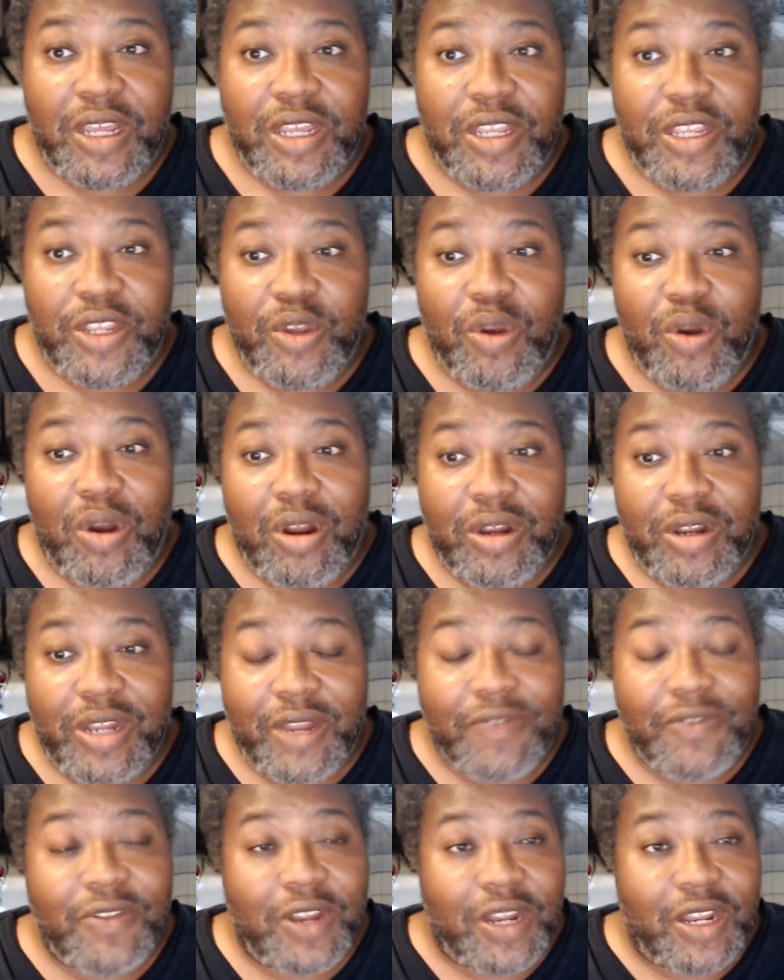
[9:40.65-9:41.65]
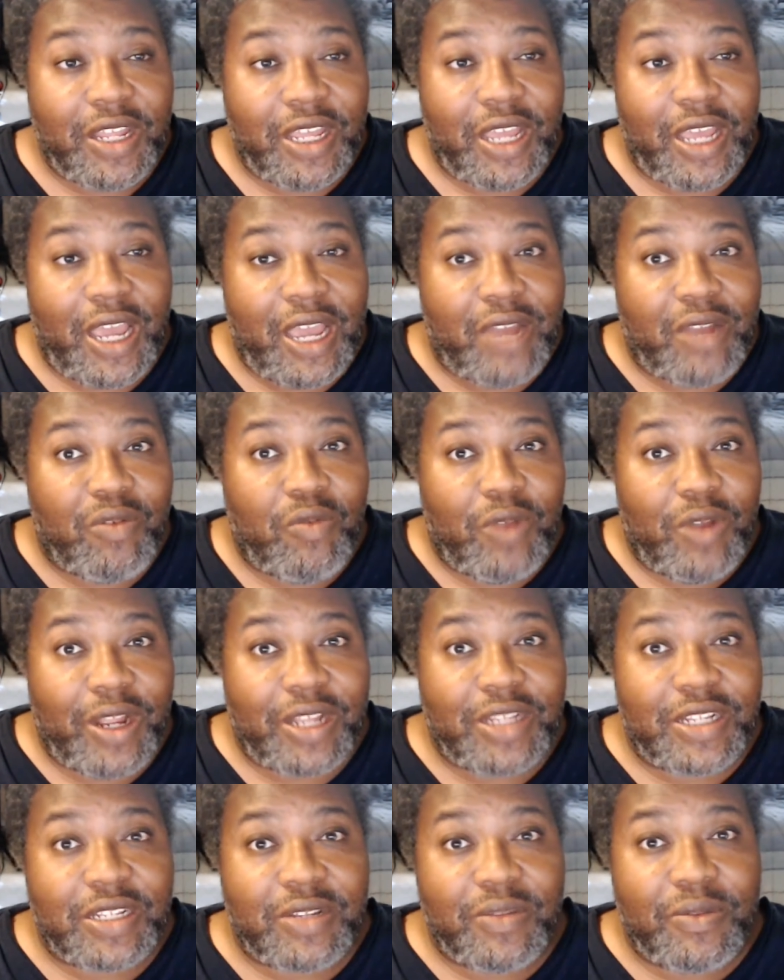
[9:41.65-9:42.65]
you are definitely at
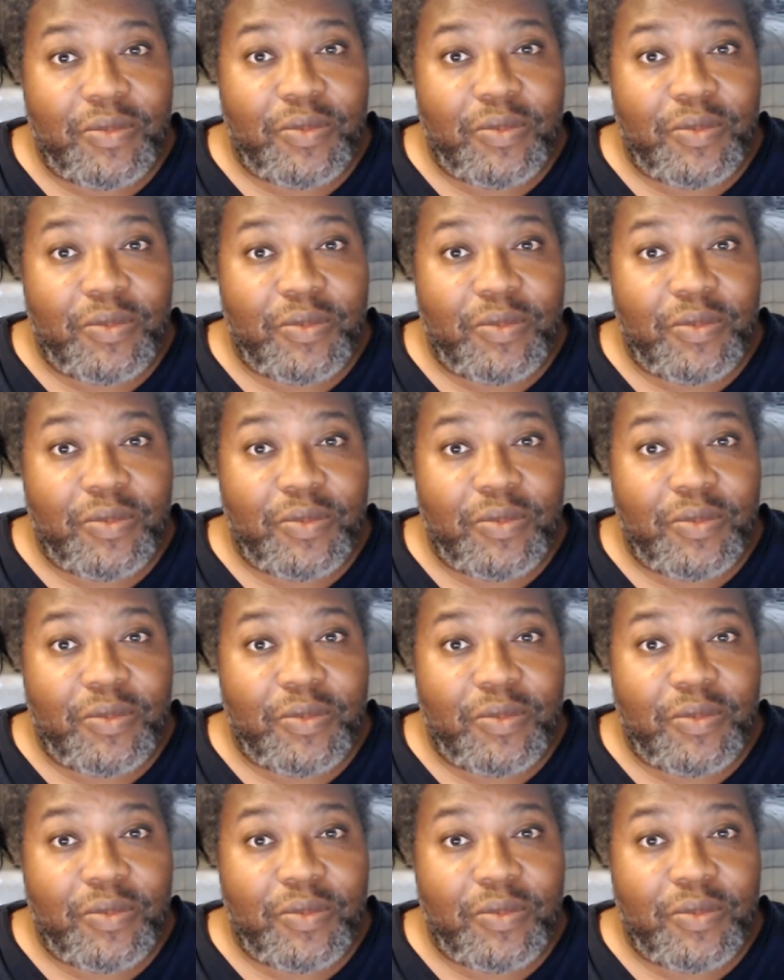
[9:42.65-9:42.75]
risk